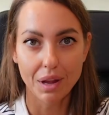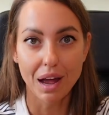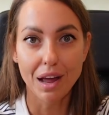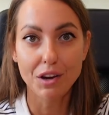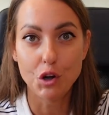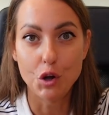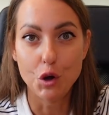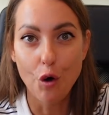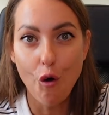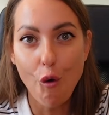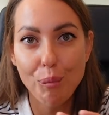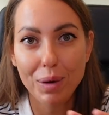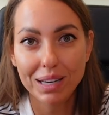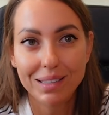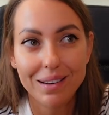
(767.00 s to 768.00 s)
And no
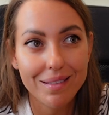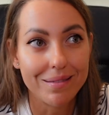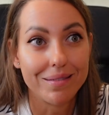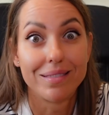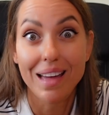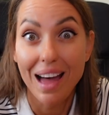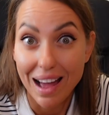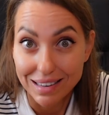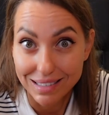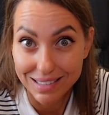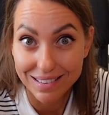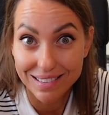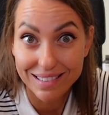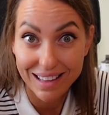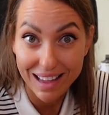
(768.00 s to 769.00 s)
matter that,
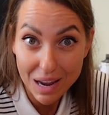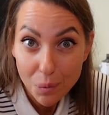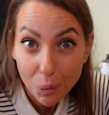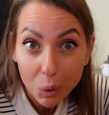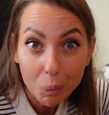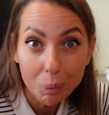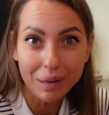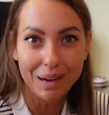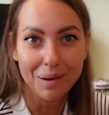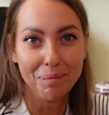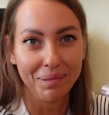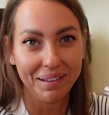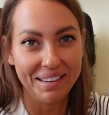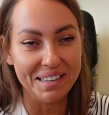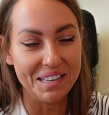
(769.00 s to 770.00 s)
they will be
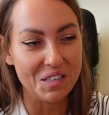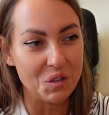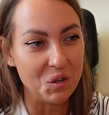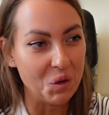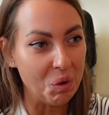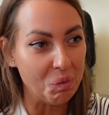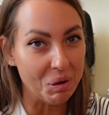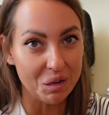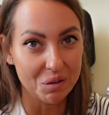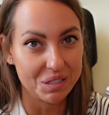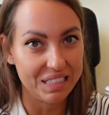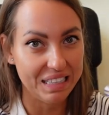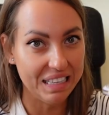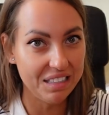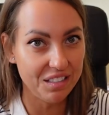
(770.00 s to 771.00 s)
complaining to you
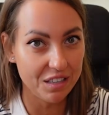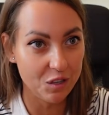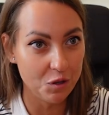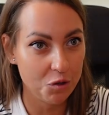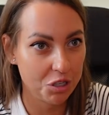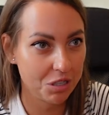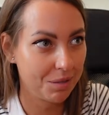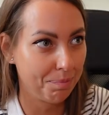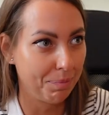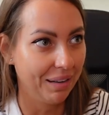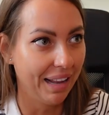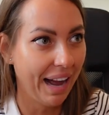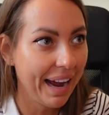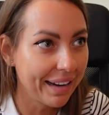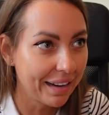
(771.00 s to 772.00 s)
about it. You just
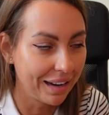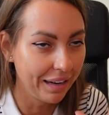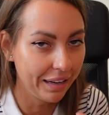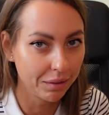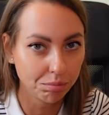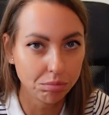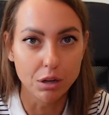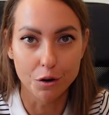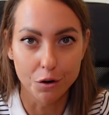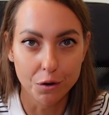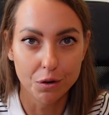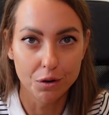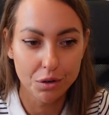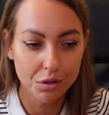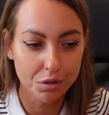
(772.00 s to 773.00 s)
politely
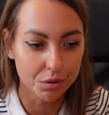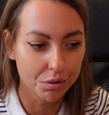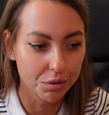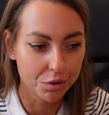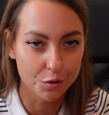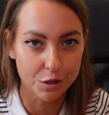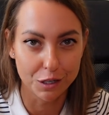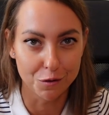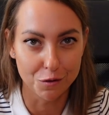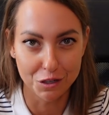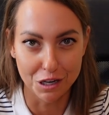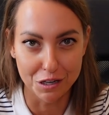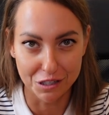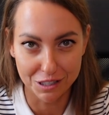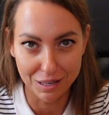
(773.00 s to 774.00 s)
nod or try to
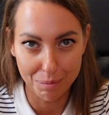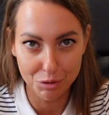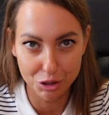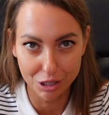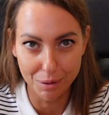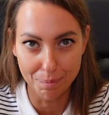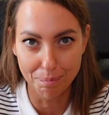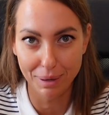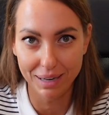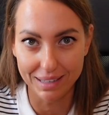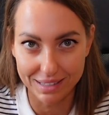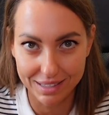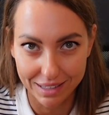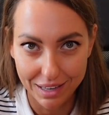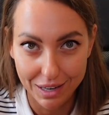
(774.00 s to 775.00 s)
change the subject,
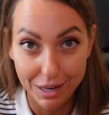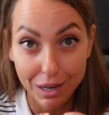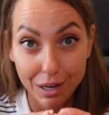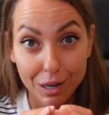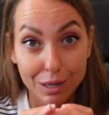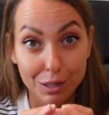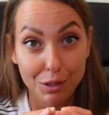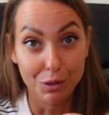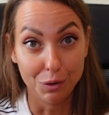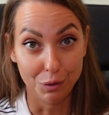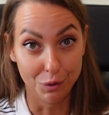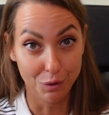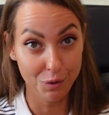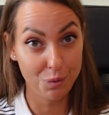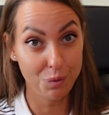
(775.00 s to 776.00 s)
but do
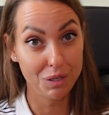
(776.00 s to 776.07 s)
not